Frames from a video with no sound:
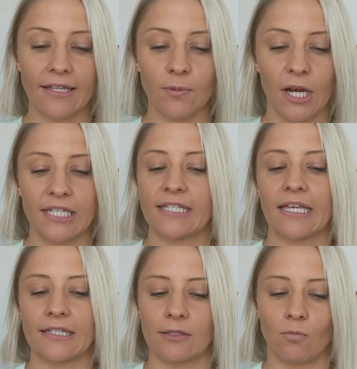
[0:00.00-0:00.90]
That's where it
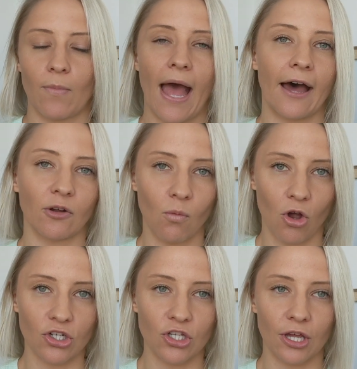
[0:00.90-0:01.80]
says how to
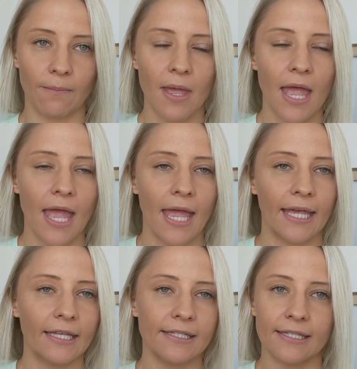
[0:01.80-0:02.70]
wash them.
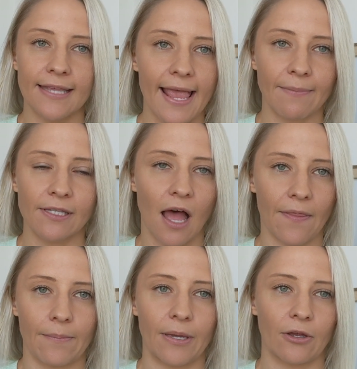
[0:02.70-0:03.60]
It's the same as
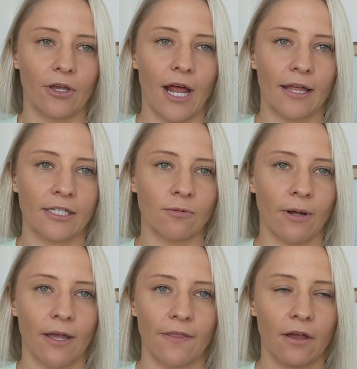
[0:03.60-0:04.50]
other period
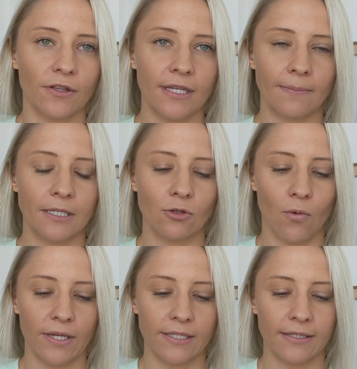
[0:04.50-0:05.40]
underwear. The concept is
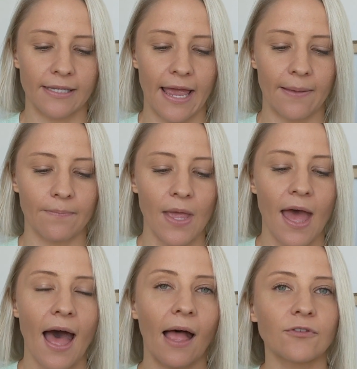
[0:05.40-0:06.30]
always the same.
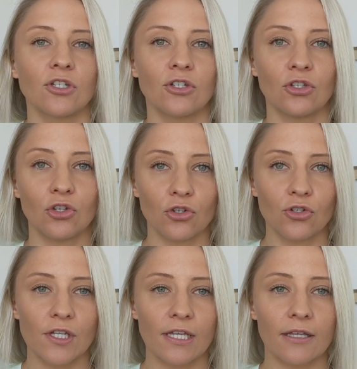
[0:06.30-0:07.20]
After
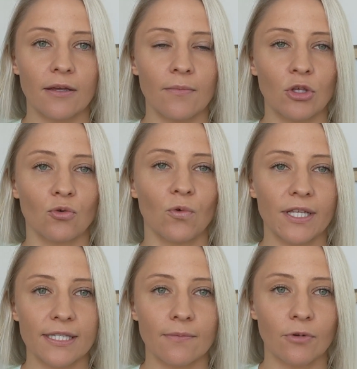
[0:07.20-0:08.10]
using them, you
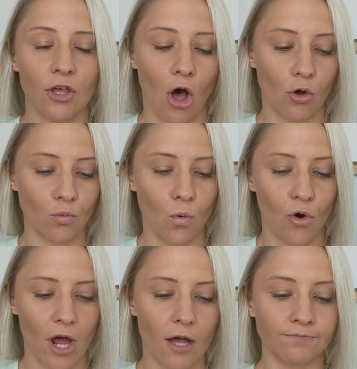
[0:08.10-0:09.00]
rinse them with cold
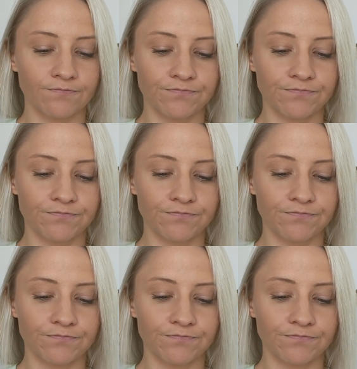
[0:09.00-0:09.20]
water.